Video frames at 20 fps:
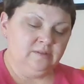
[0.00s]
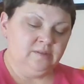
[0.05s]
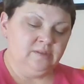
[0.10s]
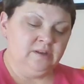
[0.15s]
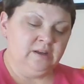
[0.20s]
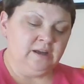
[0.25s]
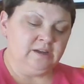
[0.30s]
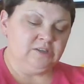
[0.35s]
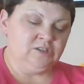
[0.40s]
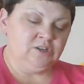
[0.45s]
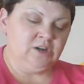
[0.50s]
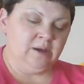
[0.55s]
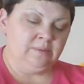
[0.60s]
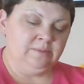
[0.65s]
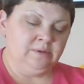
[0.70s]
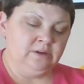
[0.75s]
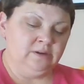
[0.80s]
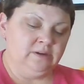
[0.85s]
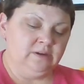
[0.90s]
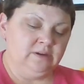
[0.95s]
next
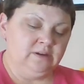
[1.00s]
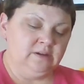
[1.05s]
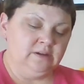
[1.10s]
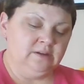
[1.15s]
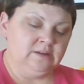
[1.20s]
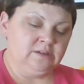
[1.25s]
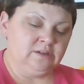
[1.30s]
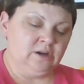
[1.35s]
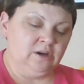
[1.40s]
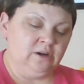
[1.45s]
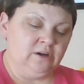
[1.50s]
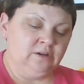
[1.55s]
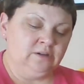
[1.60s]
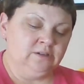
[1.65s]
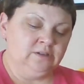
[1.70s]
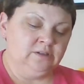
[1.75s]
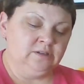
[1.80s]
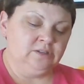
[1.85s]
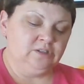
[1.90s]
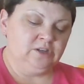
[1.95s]
chapter is
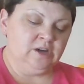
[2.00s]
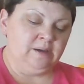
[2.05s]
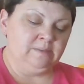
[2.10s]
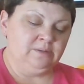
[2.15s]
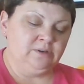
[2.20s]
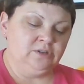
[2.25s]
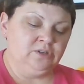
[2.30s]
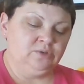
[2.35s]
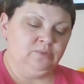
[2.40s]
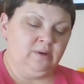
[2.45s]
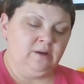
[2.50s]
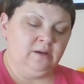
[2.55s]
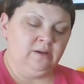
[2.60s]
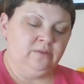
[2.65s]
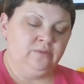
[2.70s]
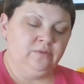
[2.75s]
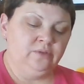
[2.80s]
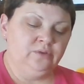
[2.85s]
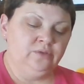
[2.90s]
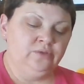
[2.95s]
called chapter 12,